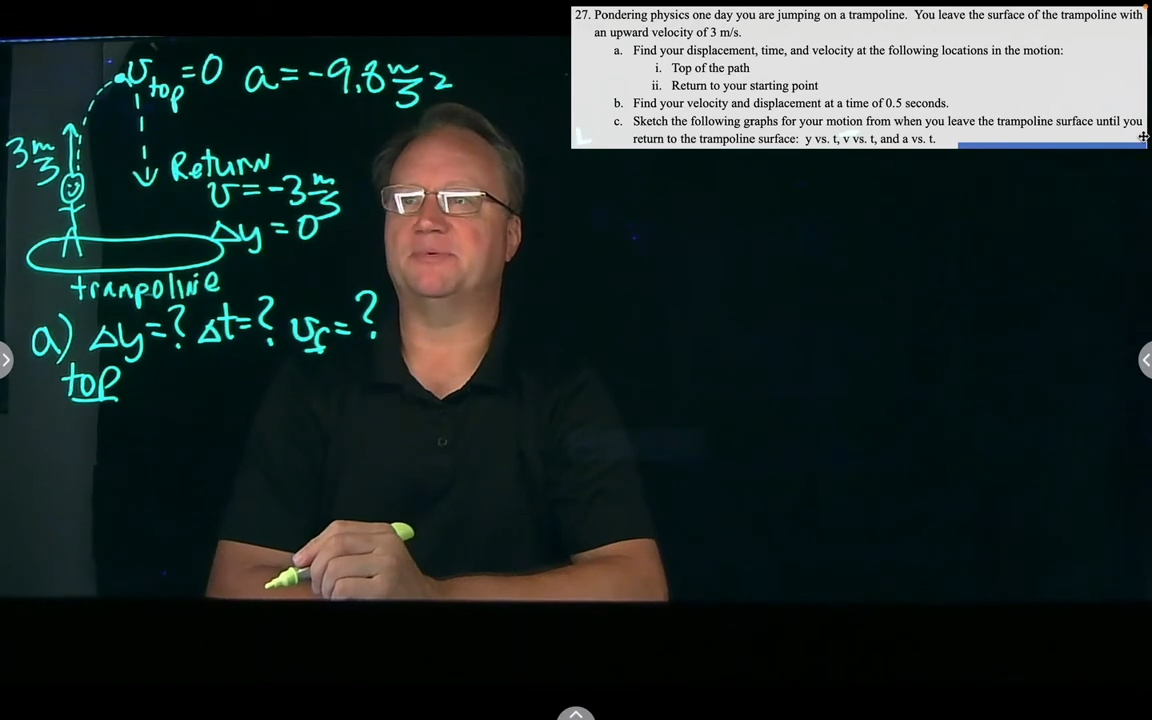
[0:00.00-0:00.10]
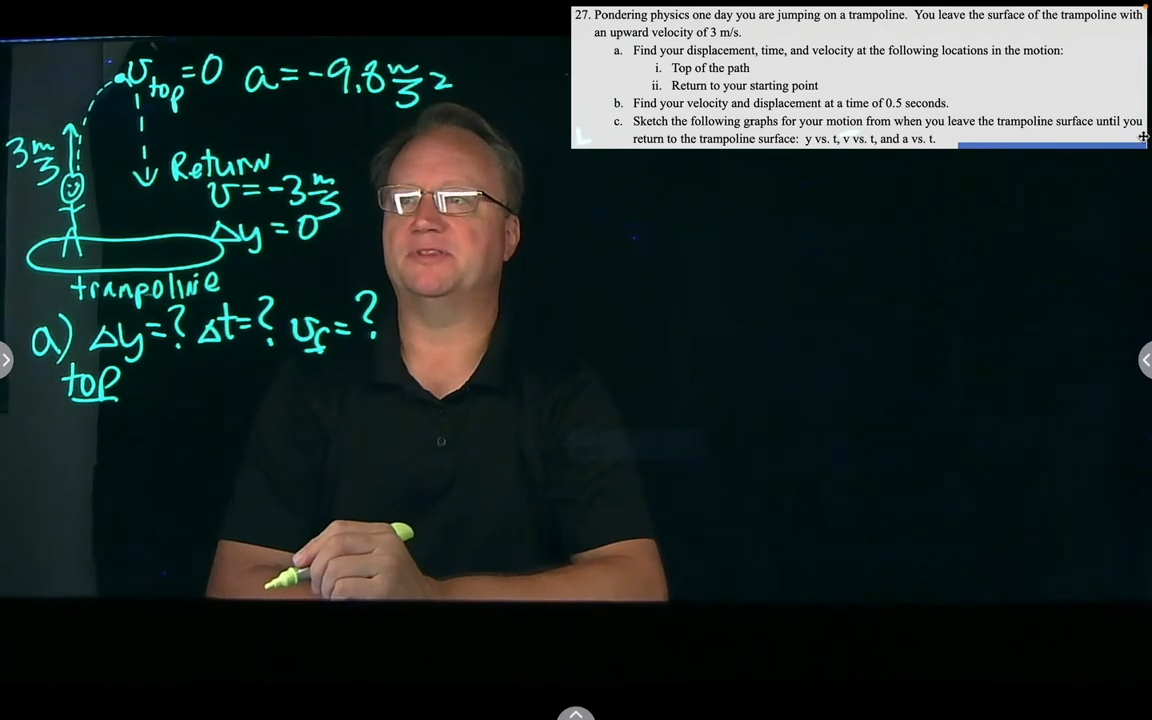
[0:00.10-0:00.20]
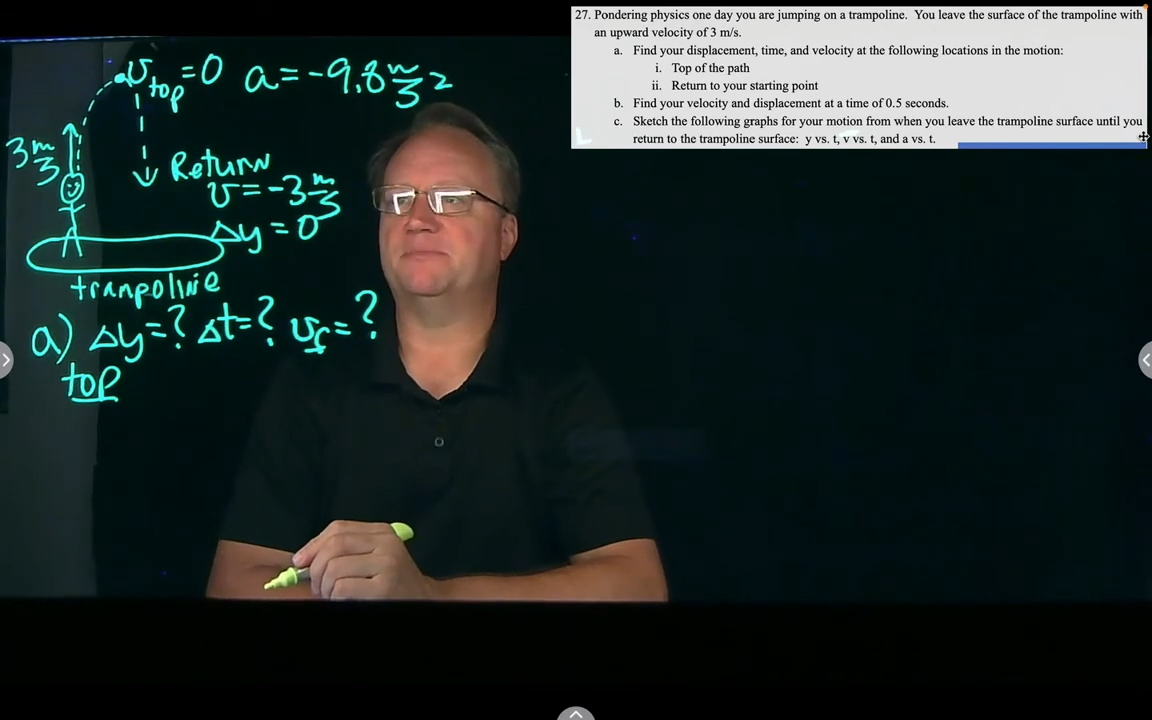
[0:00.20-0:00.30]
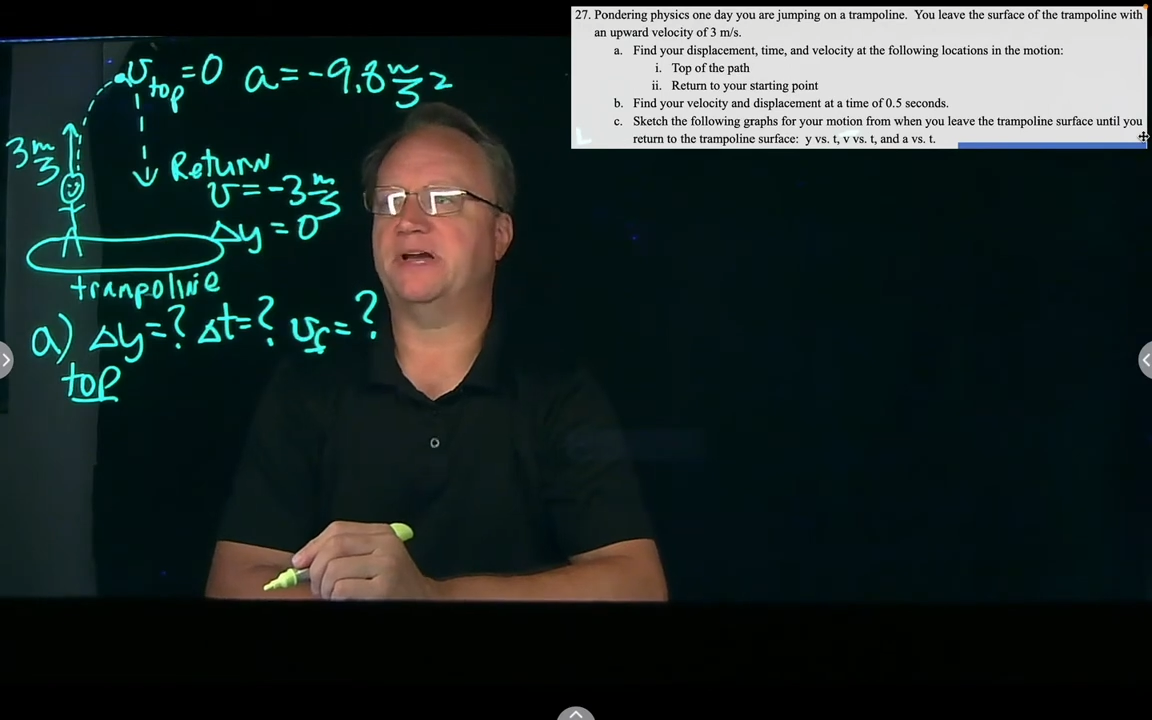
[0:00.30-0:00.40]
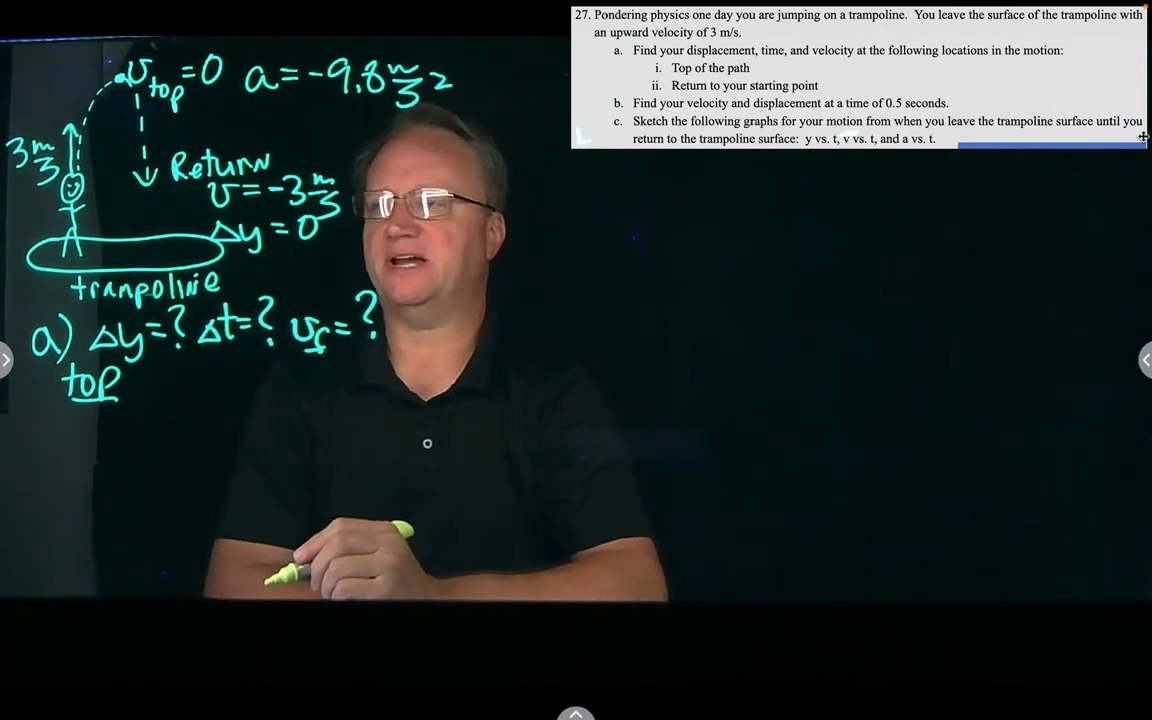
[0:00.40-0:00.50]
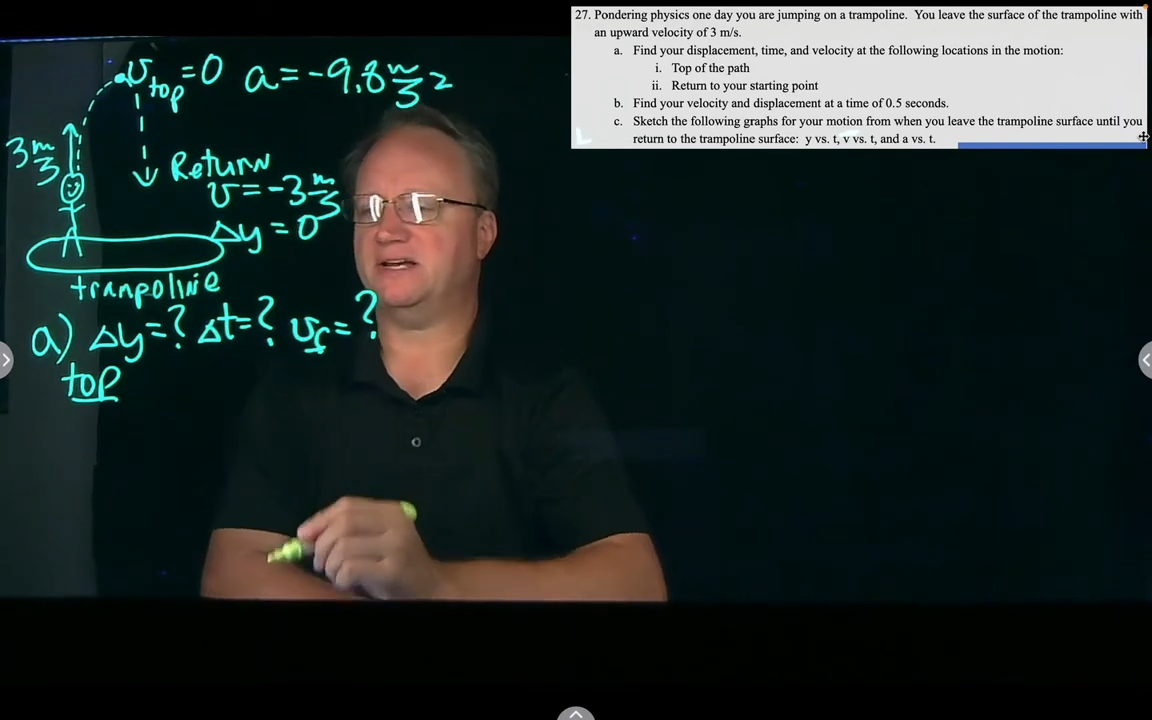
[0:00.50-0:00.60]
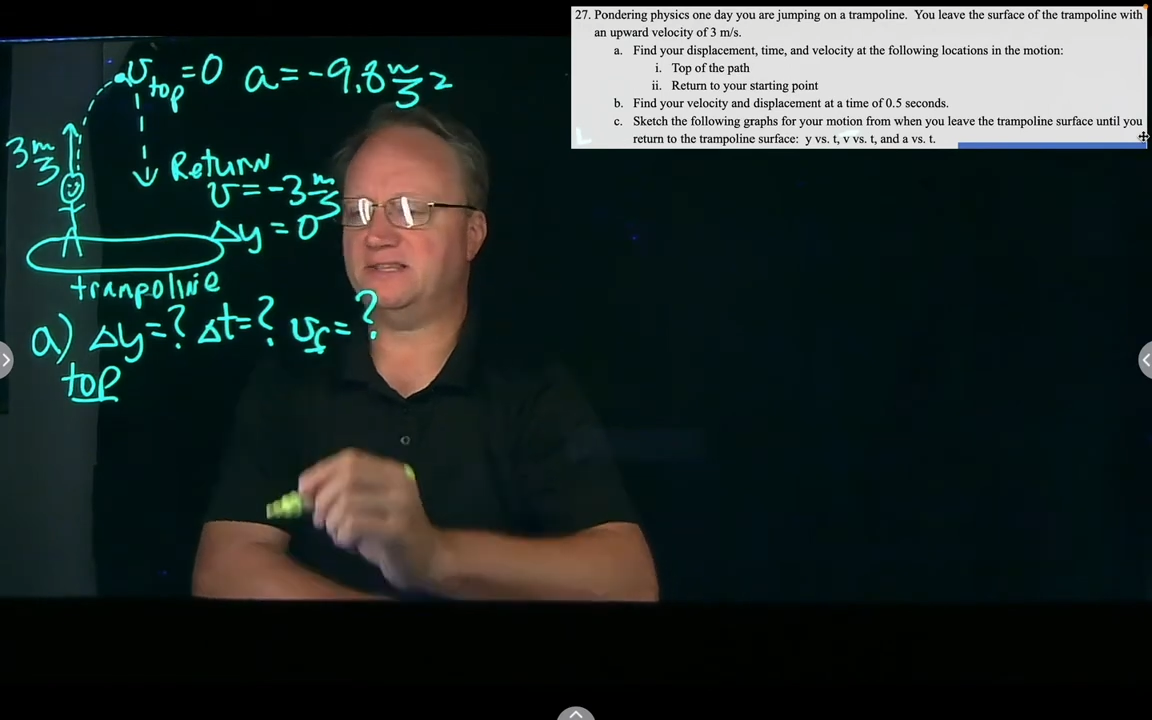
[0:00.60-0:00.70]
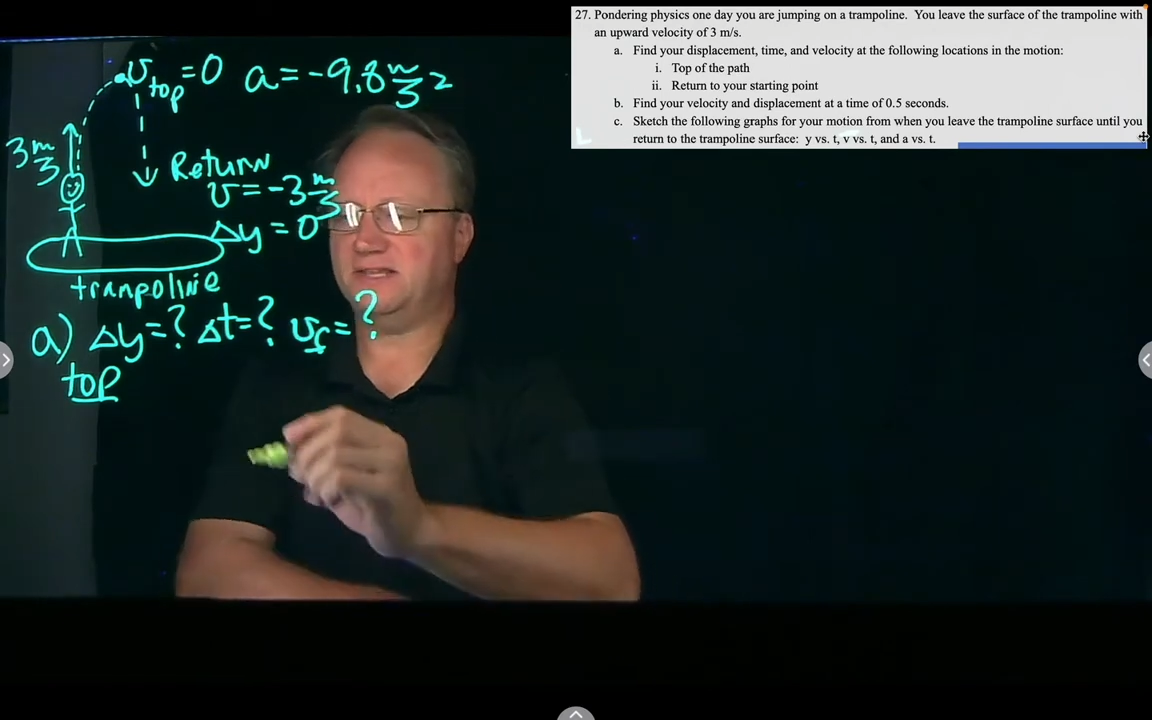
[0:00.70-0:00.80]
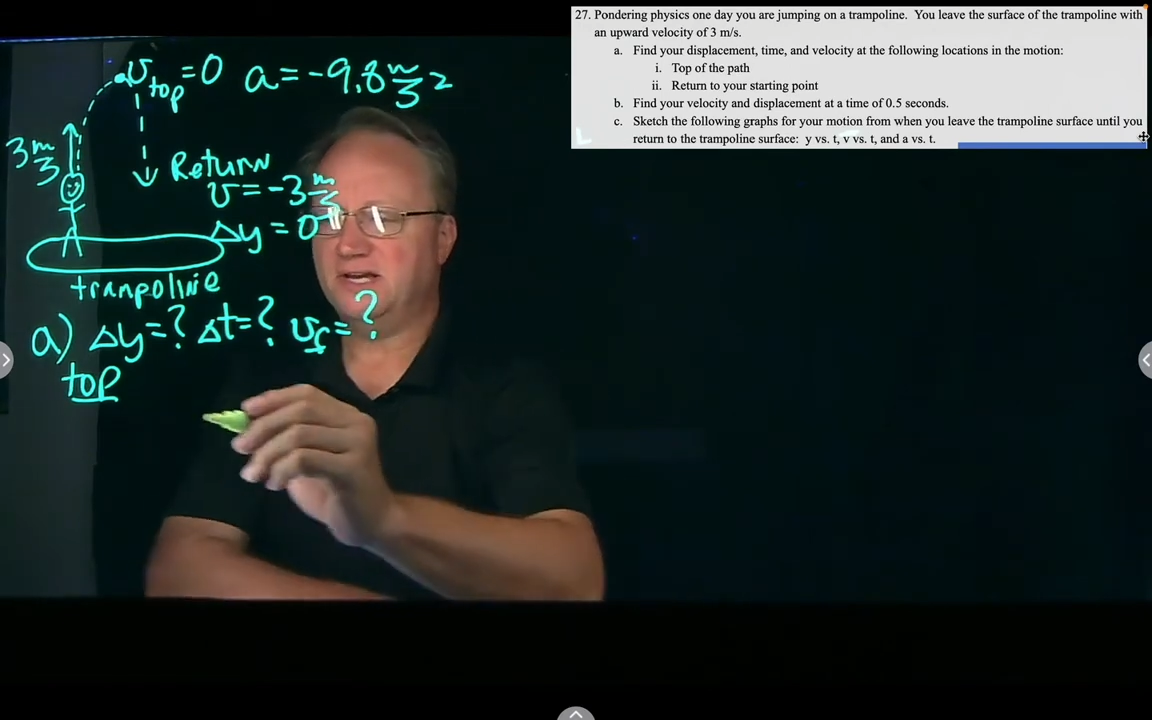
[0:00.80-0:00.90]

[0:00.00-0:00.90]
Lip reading: of the path,